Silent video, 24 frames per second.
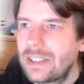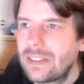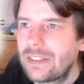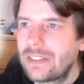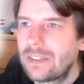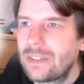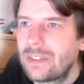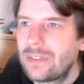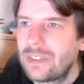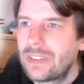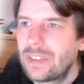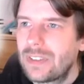
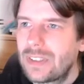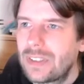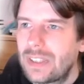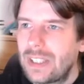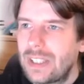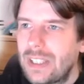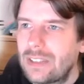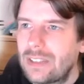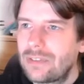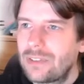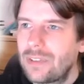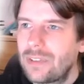So we
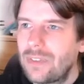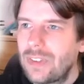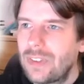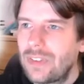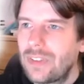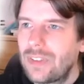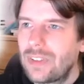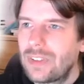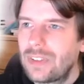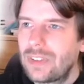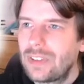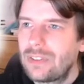start from a
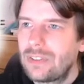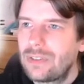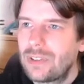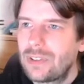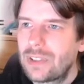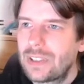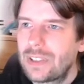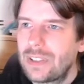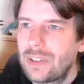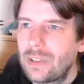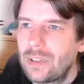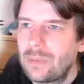
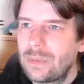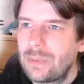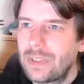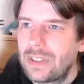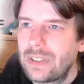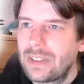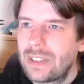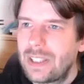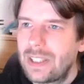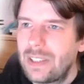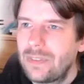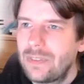64 kilobit
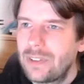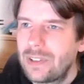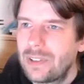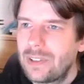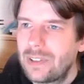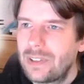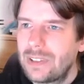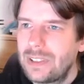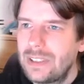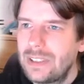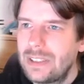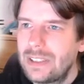time
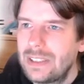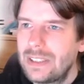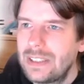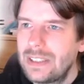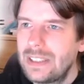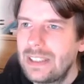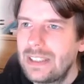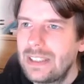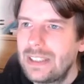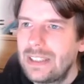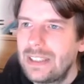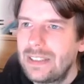slot here.
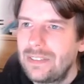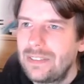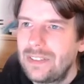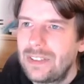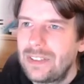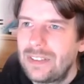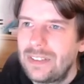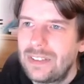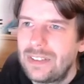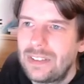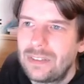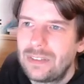We
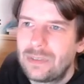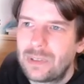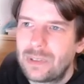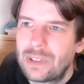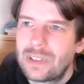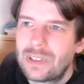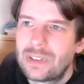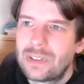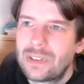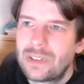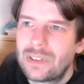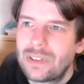see
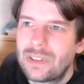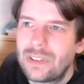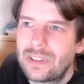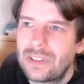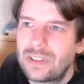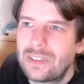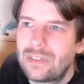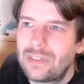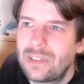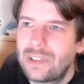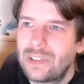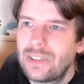1 to
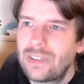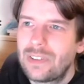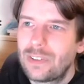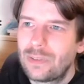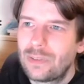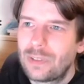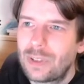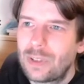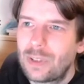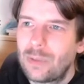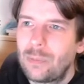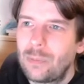31, so
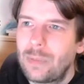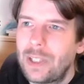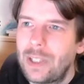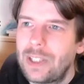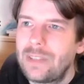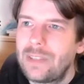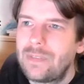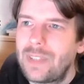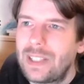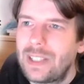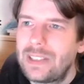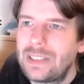we
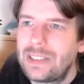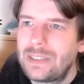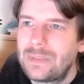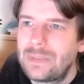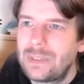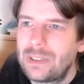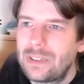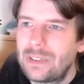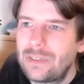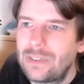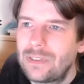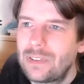combine
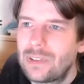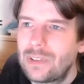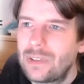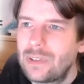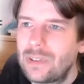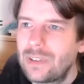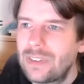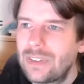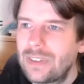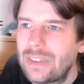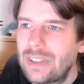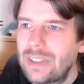multiple of
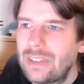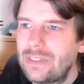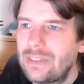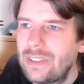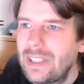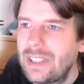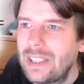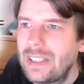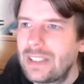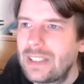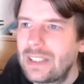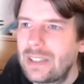those, and we
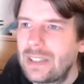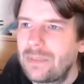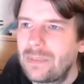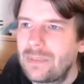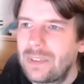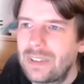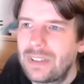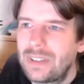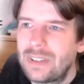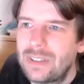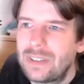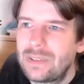end up
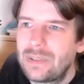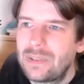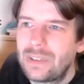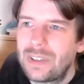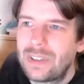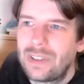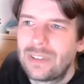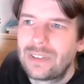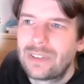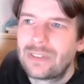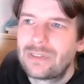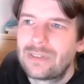with a
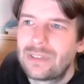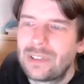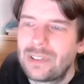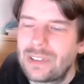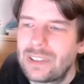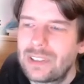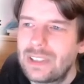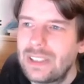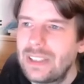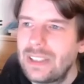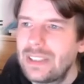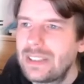
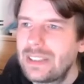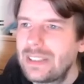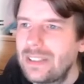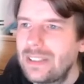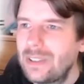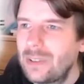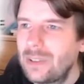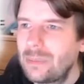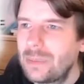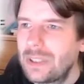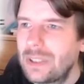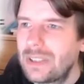2048
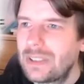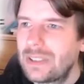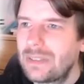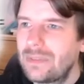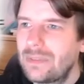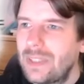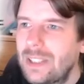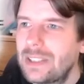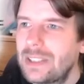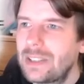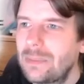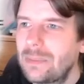kilobit
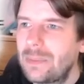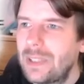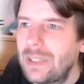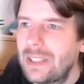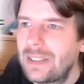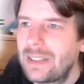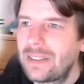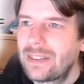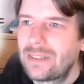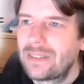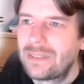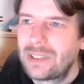
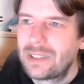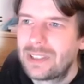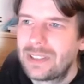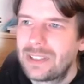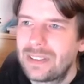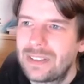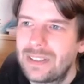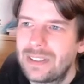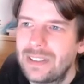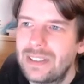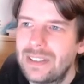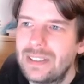multiplex, which
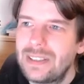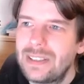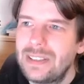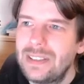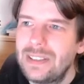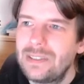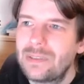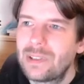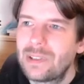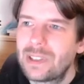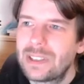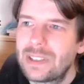is then an
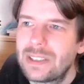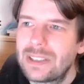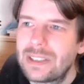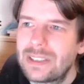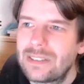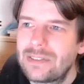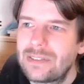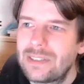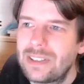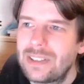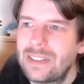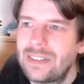E1
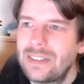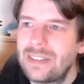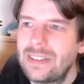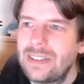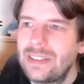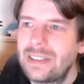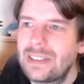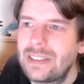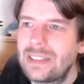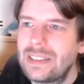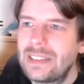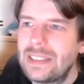interface
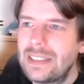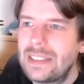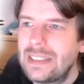here